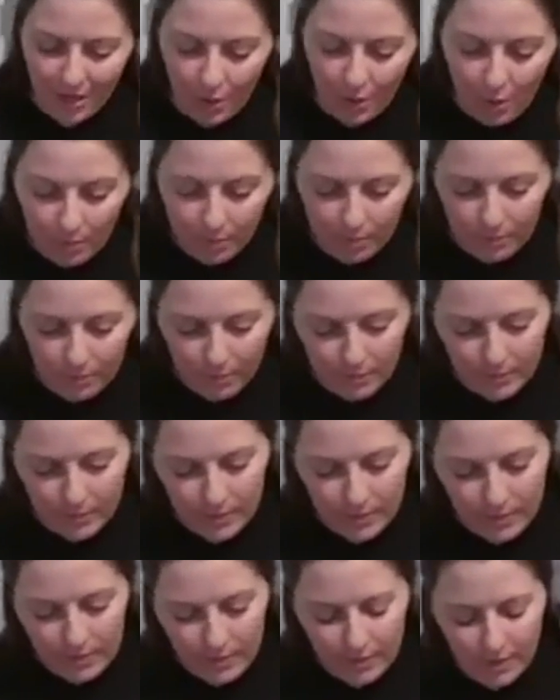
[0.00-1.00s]
Oh,
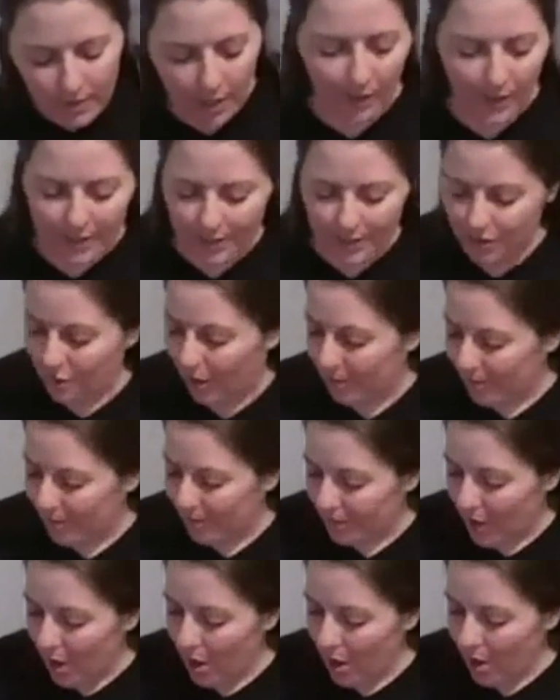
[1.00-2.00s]
that's dry.
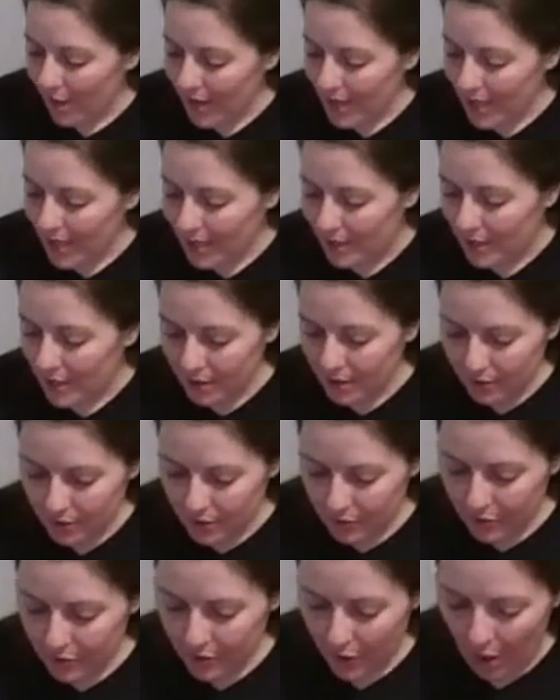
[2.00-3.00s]
All right,
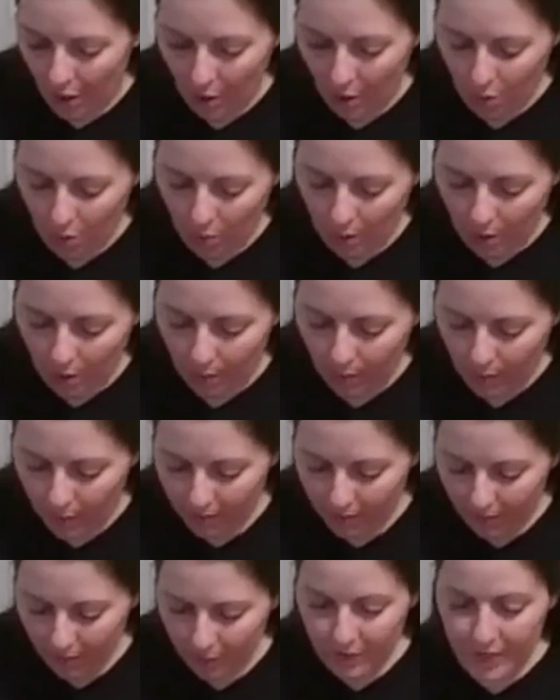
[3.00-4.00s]
so while we
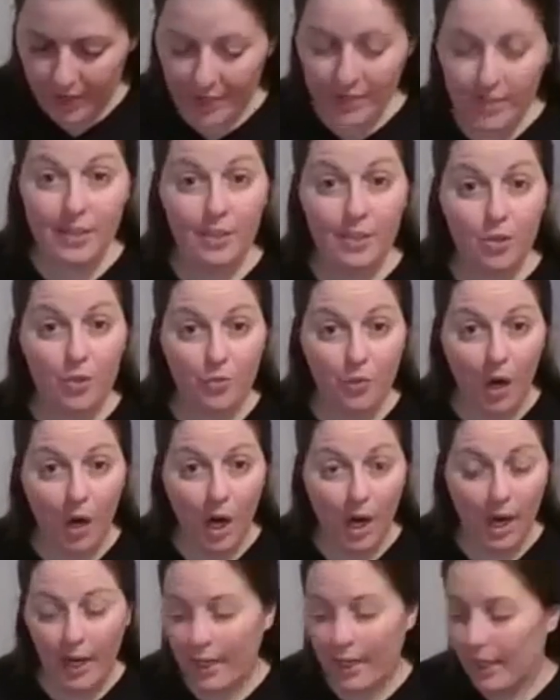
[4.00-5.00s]
wait for these to
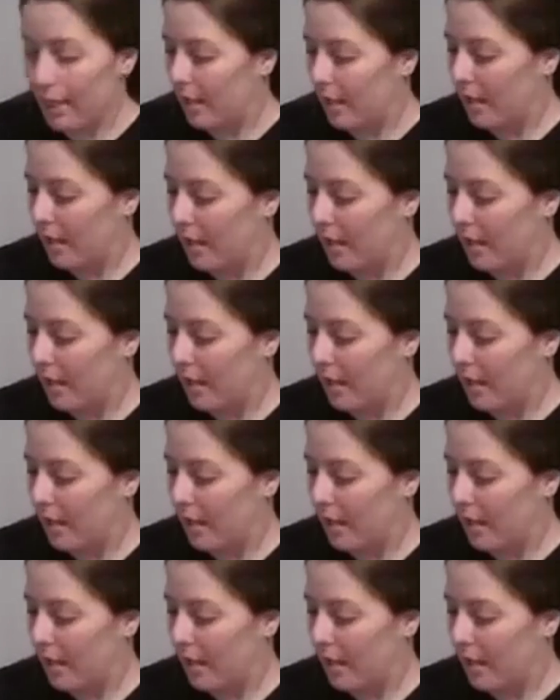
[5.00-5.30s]
dry,